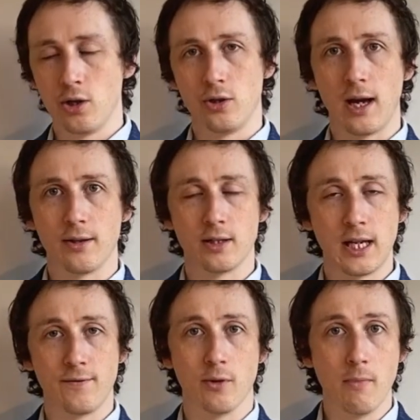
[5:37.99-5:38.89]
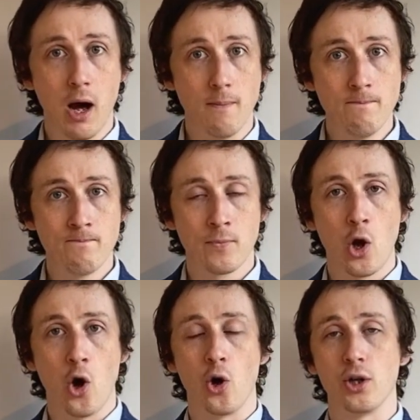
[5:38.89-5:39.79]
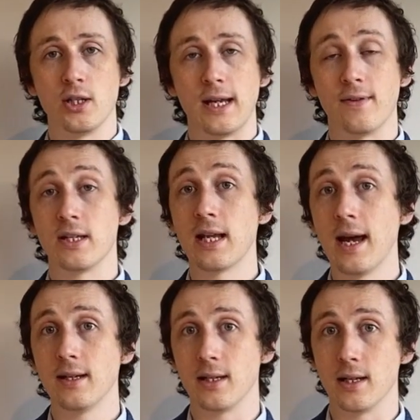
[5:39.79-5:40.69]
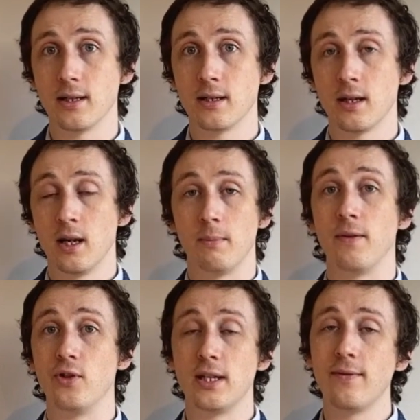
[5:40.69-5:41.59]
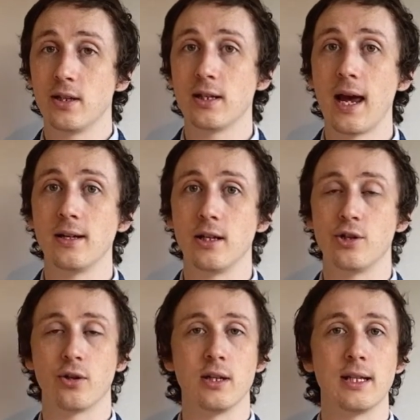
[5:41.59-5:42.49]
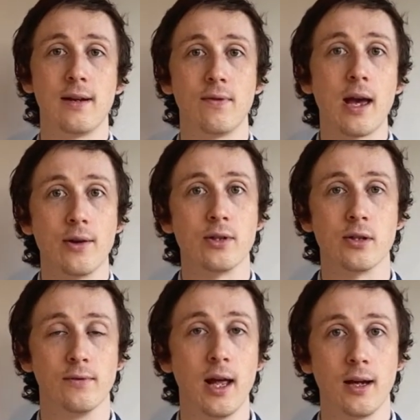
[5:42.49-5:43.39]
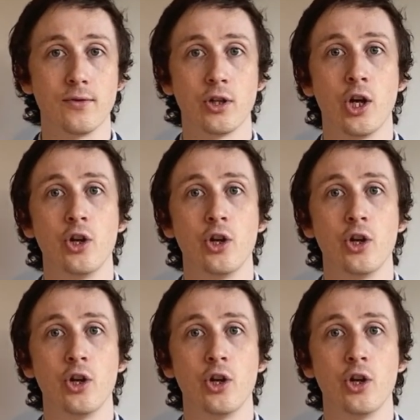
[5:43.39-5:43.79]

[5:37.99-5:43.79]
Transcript: you either save your mum or you save a scientist, but if you save the scientist, you're going to save thousands of lives.